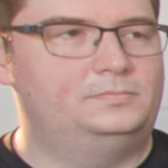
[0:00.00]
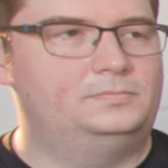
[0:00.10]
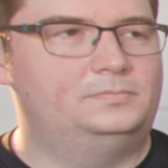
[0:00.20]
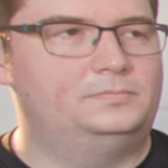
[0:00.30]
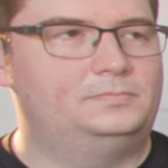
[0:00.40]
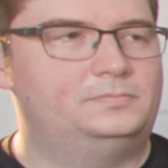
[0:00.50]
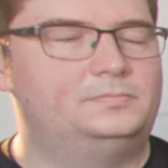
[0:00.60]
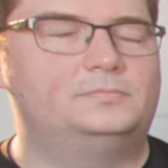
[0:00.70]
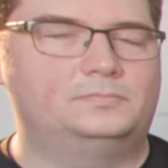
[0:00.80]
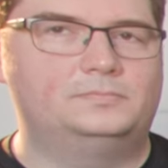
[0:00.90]

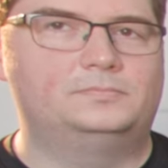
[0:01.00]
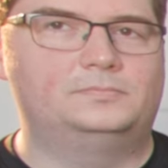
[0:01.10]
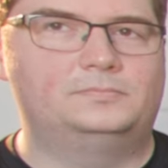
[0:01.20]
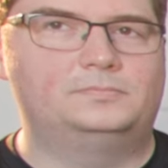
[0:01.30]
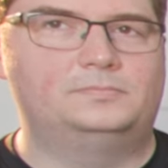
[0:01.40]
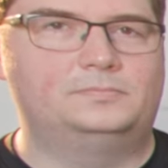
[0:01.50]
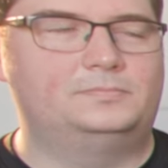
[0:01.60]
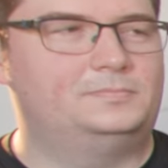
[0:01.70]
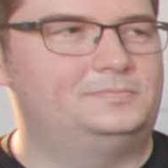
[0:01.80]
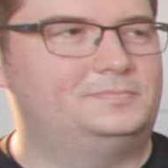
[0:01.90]

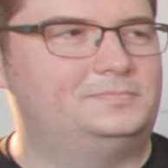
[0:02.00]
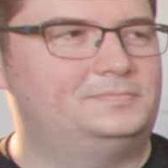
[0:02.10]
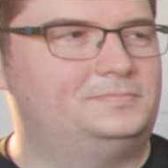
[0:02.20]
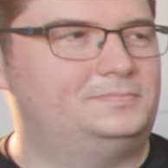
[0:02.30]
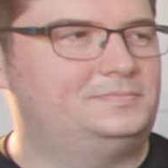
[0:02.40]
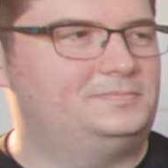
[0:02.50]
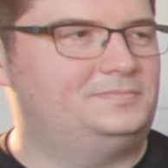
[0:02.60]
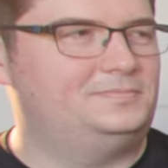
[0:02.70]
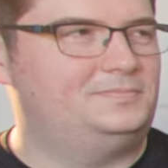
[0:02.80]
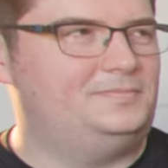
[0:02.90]

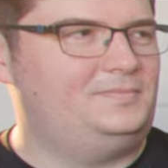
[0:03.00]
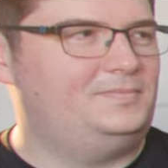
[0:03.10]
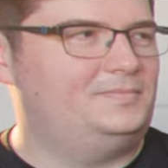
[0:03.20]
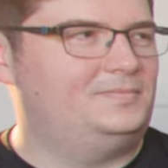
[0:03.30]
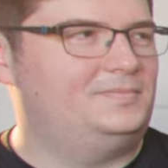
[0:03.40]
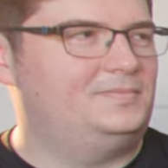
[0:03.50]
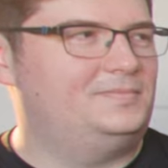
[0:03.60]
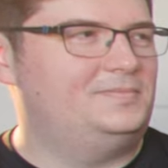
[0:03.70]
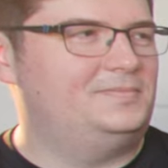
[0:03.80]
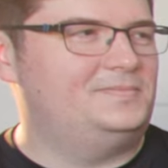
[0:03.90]

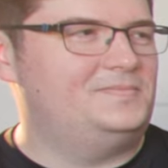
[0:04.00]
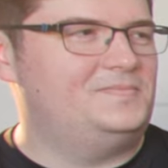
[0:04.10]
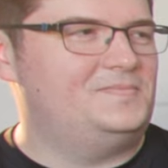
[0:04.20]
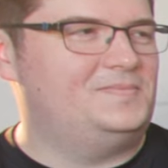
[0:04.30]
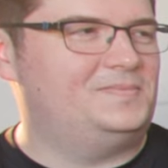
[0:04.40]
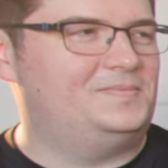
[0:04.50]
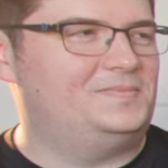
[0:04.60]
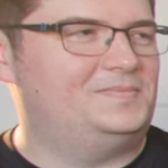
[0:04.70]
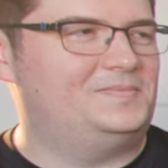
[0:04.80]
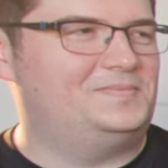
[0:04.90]

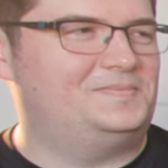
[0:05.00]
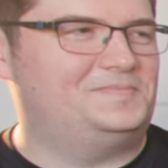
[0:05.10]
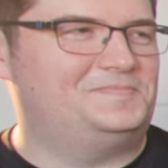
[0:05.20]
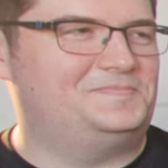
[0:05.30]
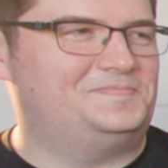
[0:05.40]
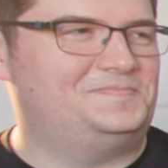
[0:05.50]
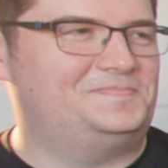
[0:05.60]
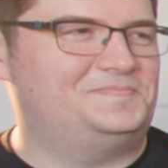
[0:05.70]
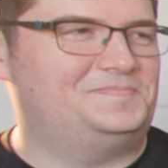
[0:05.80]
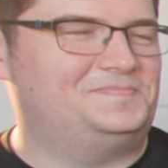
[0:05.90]

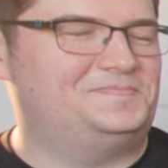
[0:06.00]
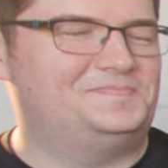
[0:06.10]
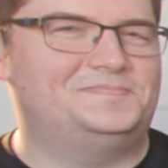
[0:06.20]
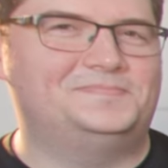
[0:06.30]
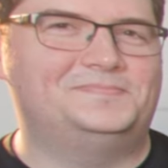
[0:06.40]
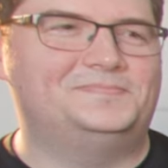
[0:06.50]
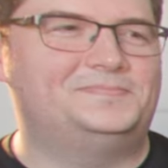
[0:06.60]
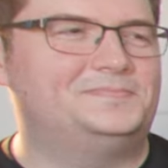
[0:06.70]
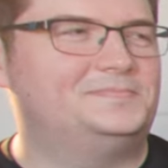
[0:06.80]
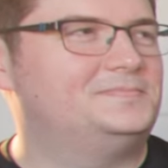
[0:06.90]

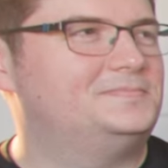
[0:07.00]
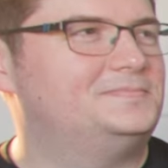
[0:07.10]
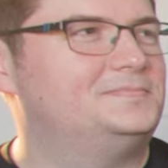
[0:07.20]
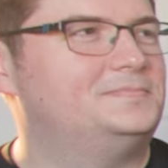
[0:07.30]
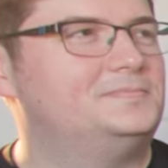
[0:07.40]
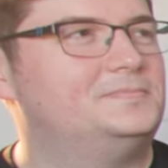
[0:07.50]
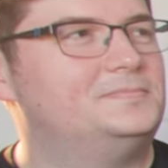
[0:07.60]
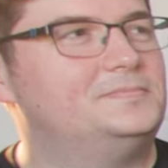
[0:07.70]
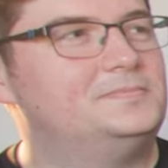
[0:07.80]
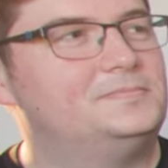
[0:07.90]
[no speech]